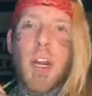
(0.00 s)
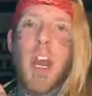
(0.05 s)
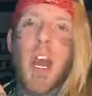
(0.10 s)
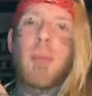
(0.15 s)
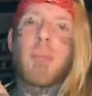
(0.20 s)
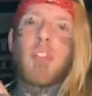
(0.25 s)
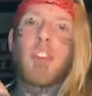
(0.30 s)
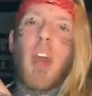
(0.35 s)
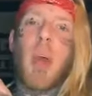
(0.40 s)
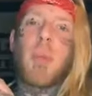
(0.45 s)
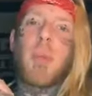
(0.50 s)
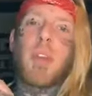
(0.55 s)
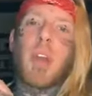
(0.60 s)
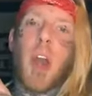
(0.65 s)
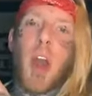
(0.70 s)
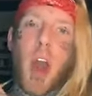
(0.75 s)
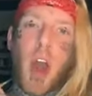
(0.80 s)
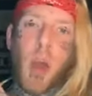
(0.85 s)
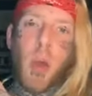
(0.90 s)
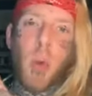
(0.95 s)
I'm dropping the
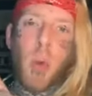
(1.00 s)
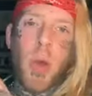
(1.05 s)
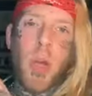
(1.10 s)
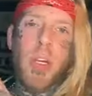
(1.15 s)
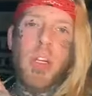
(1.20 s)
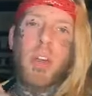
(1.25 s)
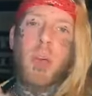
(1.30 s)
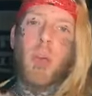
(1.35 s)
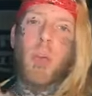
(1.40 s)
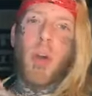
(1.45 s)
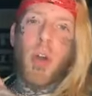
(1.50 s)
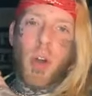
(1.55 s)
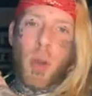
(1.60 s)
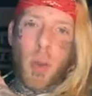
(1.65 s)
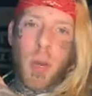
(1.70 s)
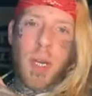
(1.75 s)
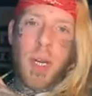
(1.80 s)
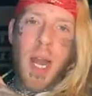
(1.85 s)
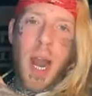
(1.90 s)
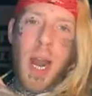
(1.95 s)
artwork
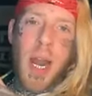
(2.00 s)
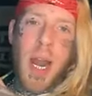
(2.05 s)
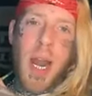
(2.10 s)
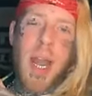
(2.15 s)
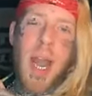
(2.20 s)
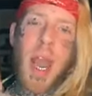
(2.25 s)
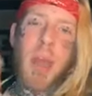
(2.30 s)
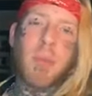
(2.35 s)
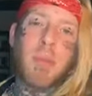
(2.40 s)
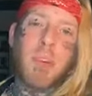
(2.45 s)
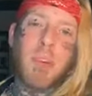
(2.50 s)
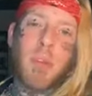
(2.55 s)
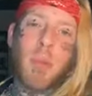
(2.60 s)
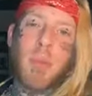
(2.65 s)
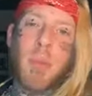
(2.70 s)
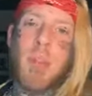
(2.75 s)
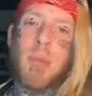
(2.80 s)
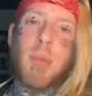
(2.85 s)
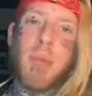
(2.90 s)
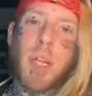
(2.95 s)
tomorrow at 9 a.m. So
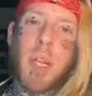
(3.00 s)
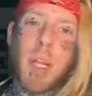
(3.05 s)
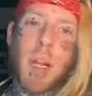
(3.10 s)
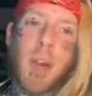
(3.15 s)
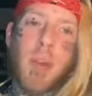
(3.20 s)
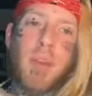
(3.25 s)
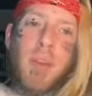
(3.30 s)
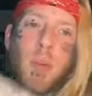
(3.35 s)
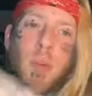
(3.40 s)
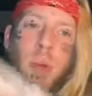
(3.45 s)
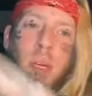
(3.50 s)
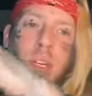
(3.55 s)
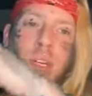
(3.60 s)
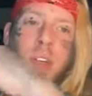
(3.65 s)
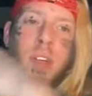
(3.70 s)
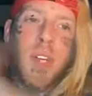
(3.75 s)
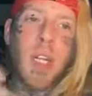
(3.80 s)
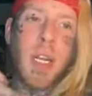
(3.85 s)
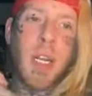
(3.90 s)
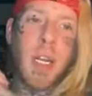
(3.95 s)
meet me here if you want to
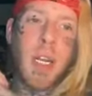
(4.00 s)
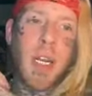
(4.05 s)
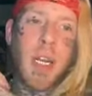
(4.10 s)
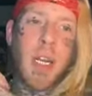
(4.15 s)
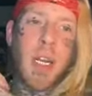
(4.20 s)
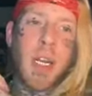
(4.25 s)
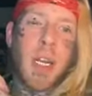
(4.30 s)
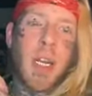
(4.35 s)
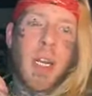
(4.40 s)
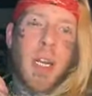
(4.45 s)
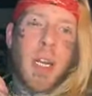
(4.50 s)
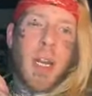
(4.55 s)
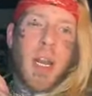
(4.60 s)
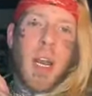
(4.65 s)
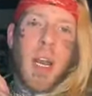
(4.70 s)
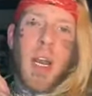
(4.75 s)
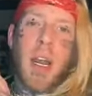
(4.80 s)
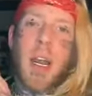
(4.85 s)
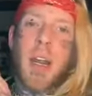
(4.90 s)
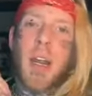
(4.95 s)
see it.
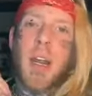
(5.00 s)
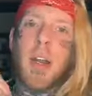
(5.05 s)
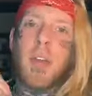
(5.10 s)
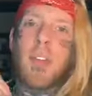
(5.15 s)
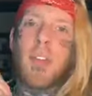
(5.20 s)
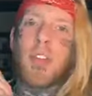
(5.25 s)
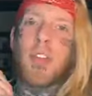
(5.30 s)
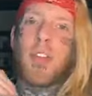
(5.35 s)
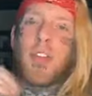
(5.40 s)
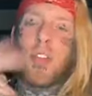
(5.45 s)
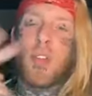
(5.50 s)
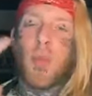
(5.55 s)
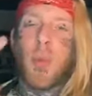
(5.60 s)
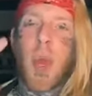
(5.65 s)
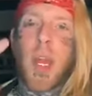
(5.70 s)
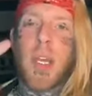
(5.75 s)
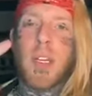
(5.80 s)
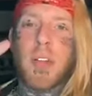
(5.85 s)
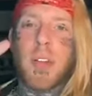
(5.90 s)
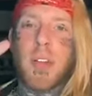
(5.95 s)
Uh, there's two
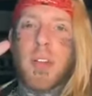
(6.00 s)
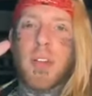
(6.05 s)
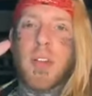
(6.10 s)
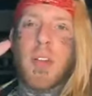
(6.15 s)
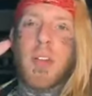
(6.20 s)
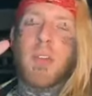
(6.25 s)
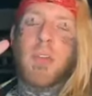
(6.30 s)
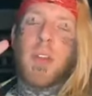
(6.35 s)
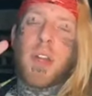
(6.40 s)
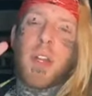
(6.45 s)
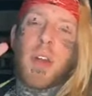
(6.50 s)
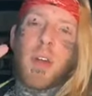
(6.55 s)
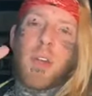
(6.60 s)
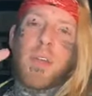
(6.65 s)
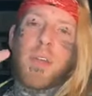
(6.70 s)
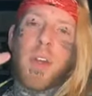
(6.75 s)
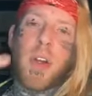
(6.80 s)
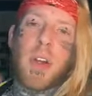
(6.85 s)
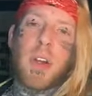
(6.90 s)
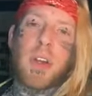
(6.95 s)
ways to see the video
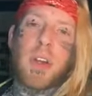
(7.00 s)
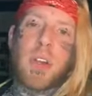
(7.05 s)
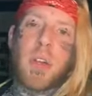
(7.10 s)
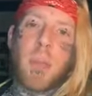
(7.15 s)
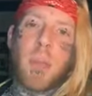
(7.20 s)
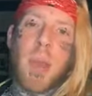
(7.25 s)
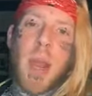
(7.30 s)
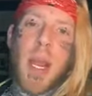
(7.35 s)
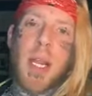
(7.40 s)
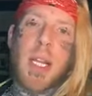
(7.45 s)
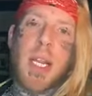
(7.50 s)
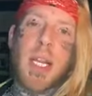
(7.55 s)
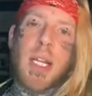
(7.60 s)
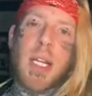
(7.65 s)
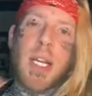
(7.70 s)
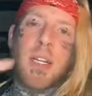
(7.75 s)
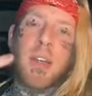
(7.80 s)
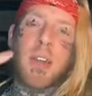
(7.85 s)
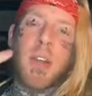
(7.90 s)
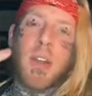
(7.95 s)
first the mailing
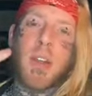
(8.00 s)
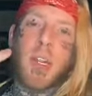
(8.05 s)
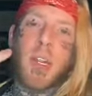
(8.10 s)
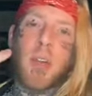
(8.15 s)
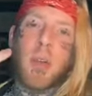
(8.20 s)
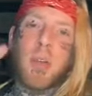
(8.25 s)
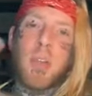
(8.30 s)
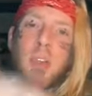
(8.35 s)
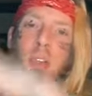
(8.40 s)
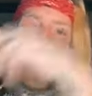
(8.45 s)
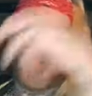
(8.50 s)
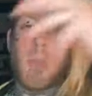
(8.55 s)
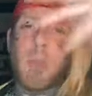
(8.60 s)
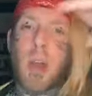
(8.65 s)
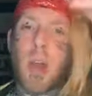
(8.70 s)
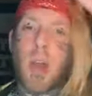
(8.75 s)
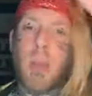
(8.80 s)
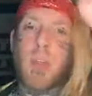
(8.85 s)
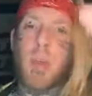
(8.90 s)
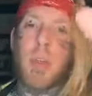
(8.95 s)
list and the YouTube.
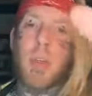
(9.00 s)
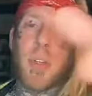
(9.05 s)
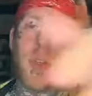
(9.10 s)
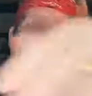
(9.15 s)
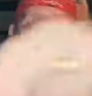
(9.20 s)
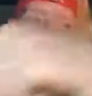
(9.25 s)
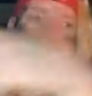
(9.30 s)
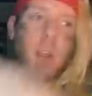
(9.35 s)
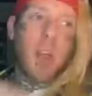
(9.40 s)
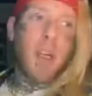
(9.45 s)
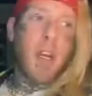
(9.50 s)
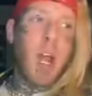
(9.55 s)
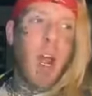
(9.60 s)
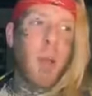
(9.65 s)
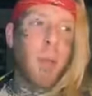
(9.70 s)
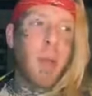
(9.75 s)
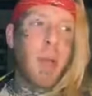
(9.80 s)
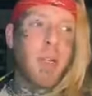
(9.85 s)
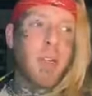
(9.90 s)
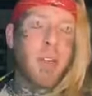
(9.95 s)
I'll put those in the
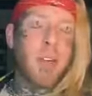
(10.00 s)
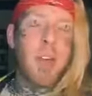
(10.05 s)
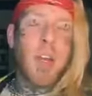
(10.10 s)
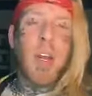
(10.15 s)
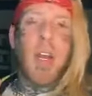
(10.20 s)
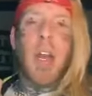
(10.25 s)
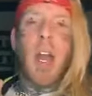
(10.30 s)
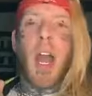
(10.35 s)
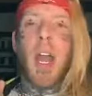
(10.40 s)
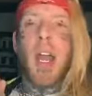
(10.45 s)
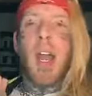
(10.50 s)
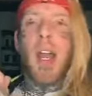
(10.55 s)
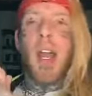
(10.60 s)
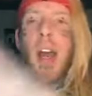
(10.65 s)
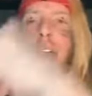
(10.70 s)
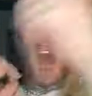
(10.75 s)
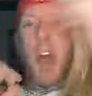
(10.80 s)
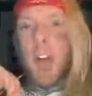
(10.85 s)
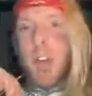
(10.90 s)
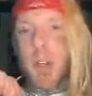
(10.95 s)
comments. I got
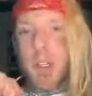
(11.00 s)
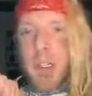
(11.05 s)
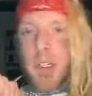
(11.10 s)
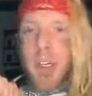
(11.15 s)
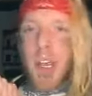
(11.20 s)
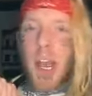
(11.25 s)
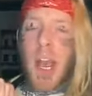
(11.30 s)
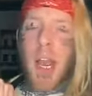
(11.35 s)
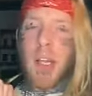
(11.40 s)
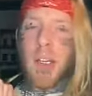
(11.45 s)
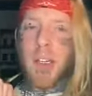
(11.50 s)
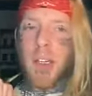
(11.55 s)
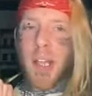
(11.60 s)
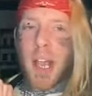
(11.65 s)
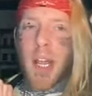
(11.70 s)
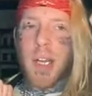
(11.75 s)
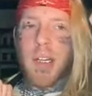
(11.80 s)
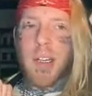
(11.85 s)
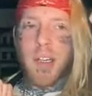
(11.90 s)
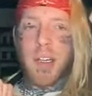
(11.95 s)
100 sky-
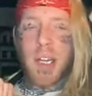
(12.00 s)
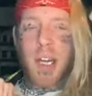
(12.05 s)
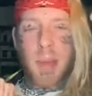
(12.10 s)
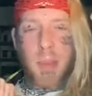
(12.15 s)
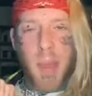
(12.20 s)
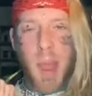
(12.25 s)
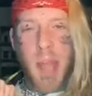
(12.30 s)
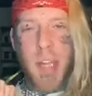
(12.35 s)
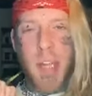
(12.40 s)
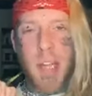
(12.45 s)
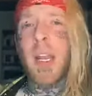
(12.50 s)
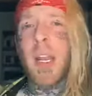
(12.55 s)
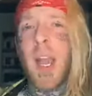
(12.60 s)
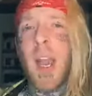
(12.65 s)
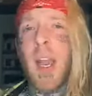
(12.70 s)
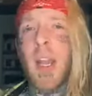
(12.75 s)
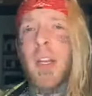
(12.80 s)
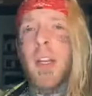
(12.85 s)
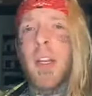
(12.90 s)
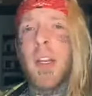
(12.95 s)
signed ski masks. I
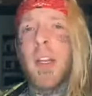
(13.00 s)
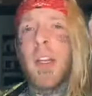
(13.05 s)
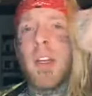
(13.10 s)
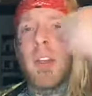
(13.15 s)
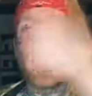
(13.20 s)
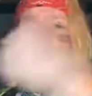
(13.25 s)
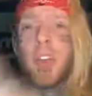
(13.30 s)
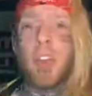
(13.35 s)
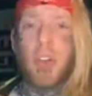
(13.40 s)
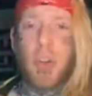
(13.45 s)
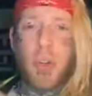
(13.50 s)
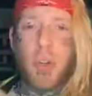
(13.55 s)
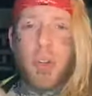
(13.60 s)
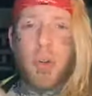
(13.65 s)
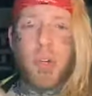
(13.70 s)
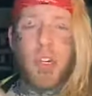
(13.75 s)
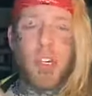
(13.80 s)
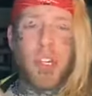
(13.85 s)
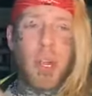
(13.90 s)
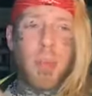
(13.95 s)
got two new
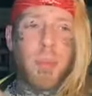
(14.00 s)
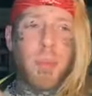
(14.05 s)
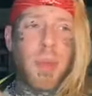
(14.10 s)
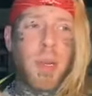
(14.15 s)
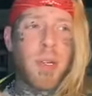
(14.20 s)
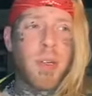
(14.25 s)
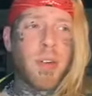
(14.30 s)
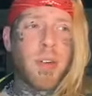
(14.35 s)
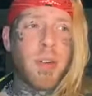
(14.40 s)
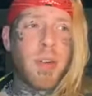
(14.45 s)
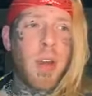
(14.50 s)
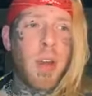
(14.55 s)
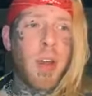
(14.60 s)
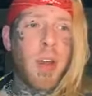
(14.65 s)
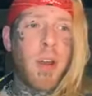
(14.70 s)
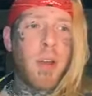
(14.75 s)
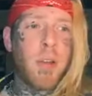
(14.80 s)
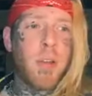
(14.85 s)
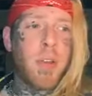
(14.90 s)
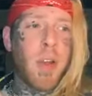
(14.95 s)
shipments
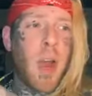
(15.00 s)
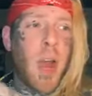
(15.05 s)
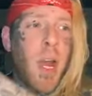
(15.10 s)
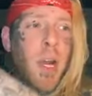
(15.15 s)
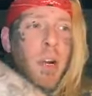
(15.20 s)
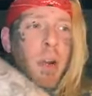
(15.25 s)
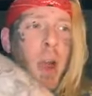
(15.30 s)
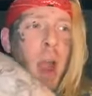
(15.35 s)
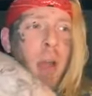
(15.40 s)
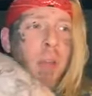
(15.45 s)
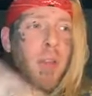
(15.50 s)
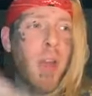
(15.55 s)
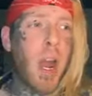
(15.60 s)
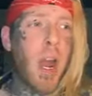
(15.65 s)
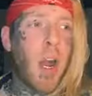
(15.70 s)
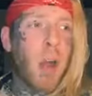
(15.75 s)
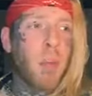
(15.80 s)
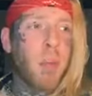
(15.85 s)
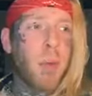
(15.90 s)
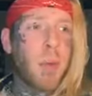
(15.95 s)
of autographed
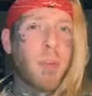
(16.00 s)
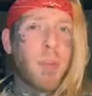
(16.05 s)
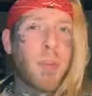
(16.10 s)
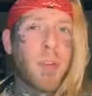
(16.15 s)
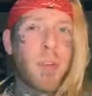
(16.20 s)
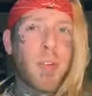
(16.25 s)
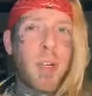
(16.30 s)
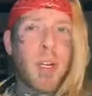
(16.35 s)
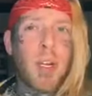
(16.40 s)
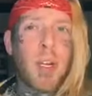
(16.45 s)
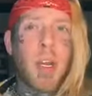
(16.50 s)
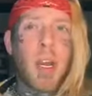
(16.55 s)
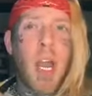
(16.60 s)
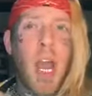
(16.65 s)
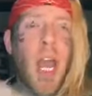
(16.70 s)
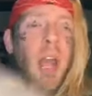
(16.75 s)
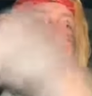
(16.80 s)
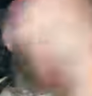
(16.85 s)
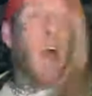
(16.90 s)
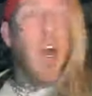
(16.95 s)
albums
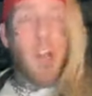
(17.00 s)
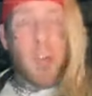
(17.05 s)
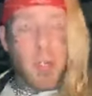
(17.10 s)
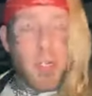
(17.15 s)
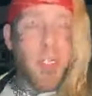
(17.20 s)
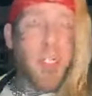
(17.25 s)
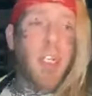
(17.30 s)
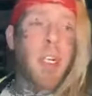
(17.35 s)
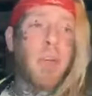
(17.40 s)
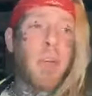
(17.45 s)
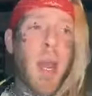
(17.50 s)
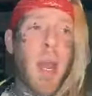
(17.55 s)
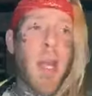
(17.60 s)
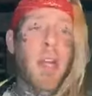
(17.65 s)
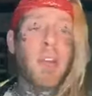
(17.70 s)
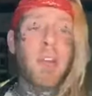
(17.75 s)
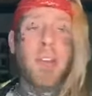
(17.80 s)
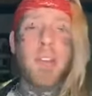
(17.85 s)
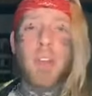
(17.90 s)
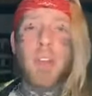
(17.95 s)
and the 100 ski
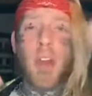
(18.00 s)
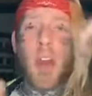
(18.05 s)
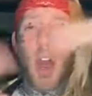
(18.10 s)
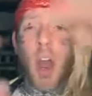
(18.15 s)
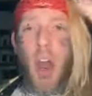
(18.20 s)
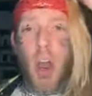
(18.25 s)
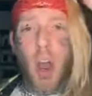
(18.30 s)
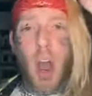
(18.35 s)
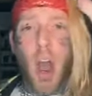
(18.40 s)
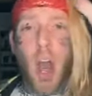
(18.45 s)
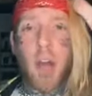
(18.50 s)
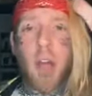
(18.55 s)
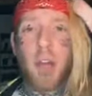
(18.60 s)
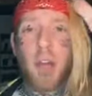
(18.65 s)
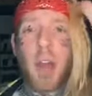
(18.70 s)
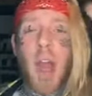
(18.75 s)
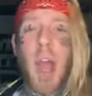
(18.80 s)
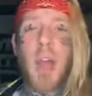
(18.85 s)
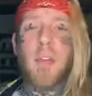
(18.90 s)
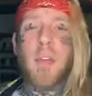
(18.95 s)
masks, all
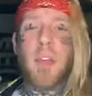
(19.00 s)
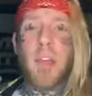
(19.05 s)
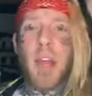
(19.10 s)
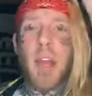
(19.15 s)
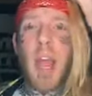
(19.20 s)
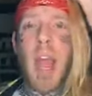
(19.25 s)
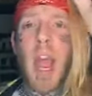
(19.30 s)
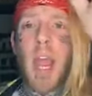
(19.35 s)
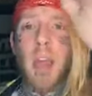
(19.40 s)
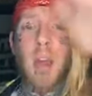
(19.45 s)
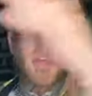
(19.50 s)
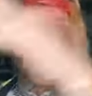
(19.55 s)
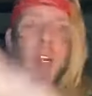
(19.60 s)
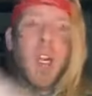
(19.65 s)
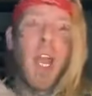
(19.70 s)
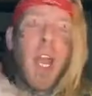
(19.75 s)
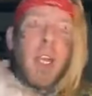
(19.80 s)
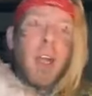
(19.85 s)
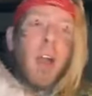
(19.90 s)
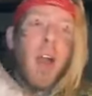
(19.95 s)
autographed,
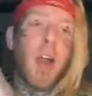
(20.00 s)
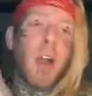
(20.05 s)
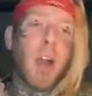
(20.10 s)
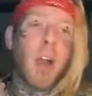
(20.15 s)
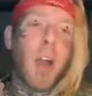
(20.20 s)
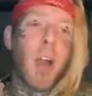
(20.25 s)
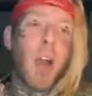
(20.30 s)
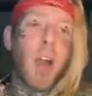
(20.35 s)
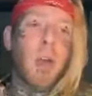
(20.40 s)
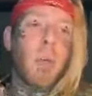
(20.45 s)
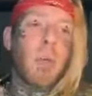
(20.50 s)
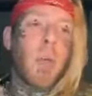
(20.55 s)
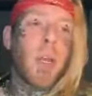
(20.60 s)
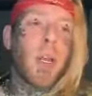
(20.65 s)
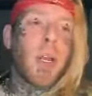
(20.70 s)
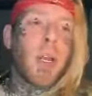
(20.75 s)
hangovergang.com.